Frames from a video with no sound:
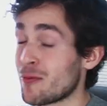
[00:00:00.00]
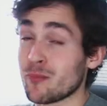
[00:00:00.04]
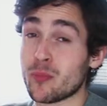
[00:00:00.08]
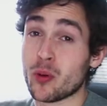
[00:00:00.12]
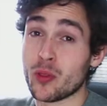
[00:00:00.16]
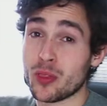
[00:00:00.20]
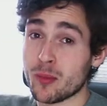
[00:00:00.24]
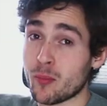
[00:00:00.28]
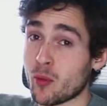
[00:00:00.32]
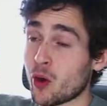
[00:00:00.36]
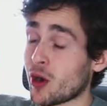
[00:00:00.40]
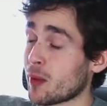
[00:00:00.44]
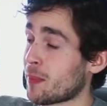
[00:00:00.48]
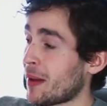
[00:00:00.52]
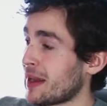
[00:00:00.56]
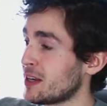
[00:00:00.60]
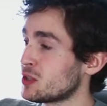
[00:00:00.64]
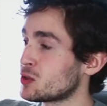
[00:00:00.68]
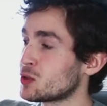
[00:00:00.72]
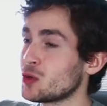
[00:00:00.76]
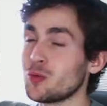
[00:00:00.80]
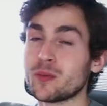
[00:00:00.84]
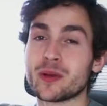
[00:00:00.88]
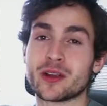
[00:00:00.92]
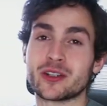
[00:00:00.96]
I don't put them on a
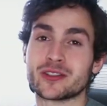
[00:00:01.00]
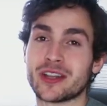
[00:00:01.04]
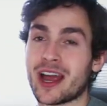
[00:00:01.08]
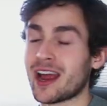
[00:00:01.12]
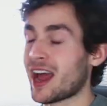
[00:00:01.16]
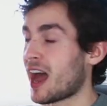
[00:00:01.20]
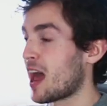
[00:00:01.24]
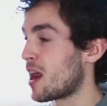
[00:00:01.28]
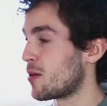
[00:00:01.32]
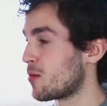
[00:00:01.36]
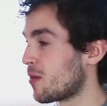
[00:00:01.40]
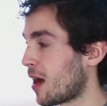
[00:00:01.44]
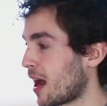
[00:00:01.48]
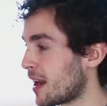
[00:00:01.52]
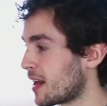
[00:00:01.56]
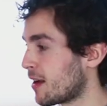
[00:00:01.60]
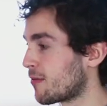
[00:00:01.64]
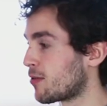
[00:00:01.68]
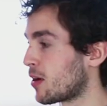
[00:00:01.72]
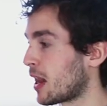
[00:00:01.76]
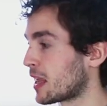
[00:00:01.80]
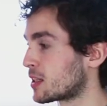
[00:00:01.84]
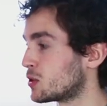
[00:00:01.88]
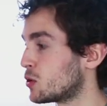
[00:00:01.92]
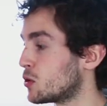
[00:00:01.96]
pedestal because I, I, I,
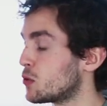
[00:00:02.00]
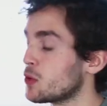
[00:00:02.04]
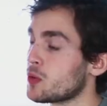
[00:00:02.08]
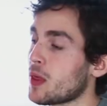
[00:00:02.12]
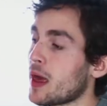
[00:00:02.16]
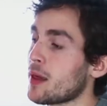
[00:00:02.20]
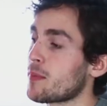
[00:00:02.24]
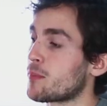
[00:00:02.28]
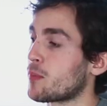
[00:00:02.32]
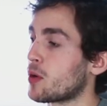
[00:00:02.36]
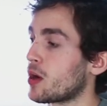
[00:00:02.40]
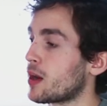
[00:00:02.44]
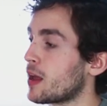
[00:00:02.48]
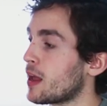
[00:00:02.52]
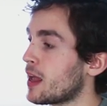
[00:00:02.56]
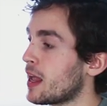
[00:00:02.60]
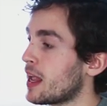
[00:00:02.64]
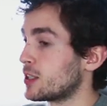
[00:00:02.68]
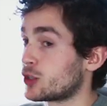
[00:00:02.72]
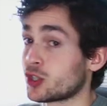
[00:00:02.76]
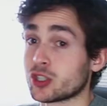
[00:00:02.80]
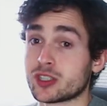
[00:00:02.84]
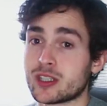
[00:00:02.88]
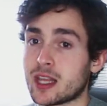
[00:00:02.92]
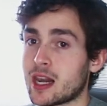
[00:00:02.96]
never like to do that, but
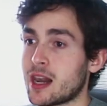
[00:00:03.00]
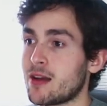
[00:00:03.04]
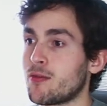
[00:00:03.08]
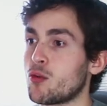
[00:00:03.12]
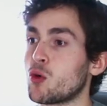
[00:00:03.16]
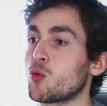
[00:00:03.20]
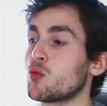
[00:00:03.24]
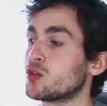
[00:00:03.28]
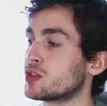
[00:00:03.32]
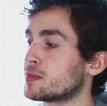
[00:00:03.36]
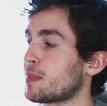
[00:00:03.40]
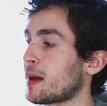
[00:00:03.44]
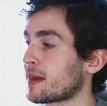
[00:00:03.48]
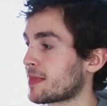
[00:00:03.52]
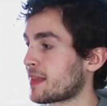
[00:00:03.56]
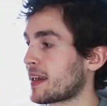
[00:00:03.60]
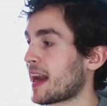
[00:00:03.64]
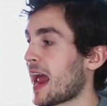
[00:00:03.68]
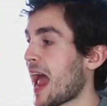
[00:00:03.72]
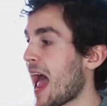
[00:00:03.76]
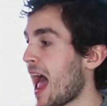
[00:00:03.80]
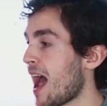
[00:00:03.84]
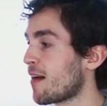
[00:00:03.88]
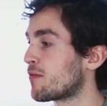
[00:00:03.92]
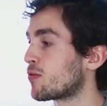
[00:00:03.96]
it's just a level of respect
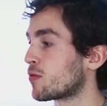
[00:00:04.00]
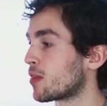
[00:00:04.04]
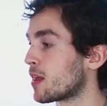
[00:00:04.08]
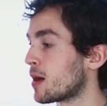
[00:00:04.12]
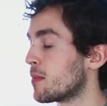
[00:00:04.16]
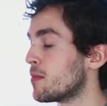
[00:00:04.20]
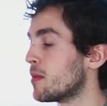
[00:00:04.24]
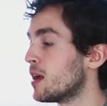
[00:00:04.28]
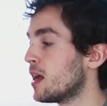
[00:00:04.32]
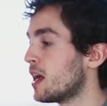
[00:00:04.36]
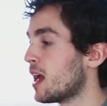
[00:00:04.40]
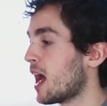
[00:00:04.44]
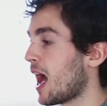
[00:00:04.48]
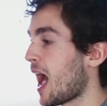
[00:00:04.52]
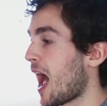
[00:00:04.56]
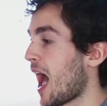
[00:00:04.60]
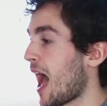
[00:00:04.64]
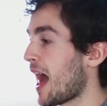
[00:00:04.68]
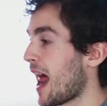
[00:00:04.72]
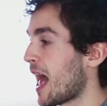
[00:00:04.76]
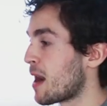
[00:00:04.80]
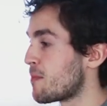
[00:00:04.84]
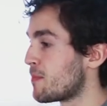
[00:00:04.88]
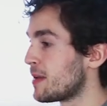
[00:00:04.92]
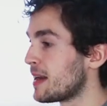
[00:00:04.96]
that I have for them
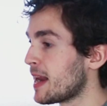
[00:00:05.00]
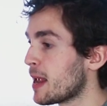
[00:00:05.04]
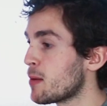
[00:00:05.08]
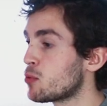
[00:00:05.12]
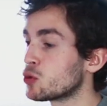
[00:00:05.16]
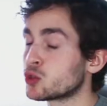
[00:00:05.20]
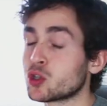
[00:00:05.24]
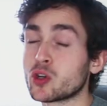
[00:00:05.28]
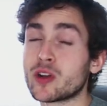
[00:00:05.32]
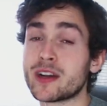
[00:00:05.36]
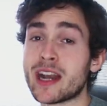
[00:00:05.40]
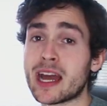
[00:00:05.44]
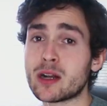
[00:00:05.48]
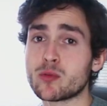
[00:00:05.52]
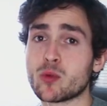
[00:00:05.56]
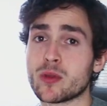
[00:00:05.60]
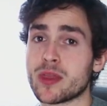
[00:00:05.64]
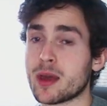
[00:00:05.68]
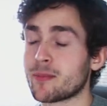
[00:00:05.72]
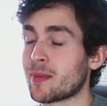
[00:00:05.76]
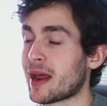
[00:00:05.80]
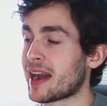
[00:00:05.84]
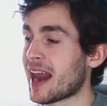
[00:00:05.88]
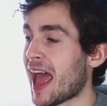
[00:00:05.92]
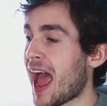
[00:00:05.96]
uh, and being able to connect
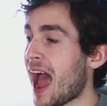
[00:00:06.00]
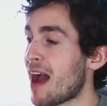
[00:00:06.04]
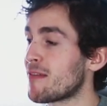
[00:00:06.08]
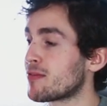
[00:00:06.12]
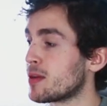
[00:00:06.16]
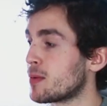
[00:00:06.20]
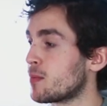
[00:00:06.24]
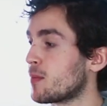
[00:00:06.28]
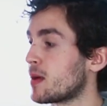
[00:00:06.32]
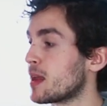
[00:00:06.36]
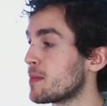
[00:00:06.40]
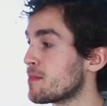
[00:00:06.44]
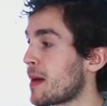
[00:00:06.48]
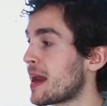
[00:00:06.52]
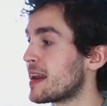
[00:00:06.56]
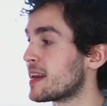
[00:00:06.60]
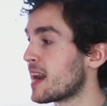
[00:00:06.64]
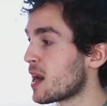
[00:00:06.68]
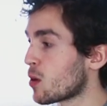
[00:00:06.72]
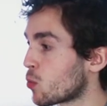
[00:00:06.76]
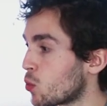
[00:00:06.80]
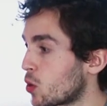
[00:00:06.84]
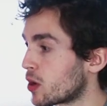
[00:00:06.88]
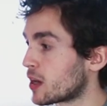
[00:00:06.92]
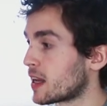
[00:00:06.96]
with them and have them in my
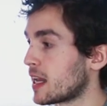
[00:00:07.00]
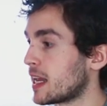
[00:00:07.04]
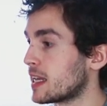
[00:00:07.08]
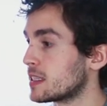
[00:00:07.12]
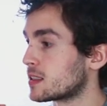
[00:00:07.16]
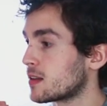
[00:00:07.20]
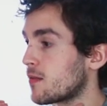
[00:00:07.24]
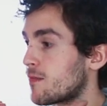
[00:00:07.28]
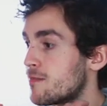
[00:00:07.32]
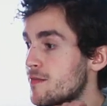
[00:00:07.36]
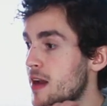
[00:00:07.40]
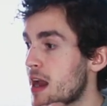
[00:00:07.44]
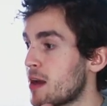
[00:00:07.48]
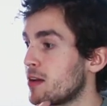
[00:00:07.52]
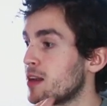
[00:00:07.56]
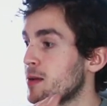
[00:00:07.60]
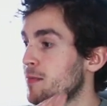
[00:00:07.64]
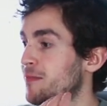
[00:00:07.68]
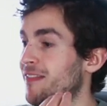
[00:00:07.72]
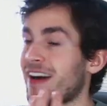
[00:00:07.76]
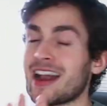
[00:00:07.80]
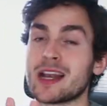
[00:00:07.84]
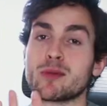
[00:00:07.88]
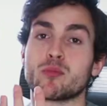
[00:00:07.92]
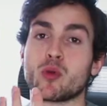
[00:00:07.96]
network is a
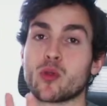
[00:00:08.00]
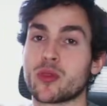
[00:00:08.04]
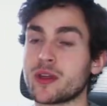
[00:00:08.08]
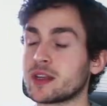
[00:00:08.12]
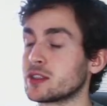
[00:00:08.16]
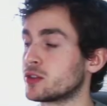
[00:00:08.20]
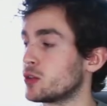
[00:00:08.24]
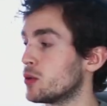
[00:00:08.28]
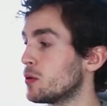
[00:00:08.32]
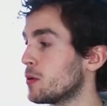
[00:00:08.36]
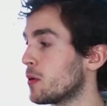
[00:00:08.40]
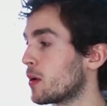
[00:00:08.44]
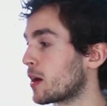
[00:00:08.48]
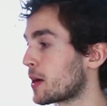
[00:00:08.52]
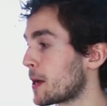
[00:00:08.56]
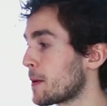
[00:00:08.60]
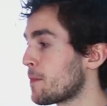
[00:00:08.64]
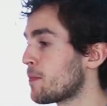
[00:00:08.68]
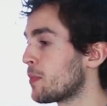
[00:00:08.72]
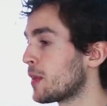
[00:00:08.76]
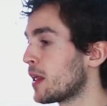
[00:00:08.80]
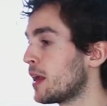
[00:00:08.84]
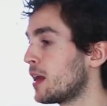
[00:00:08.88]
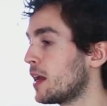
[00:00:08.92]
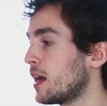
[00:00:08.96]
very valuable thing to do,
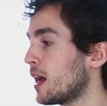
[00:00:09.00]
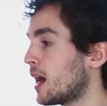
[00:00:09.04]
okay?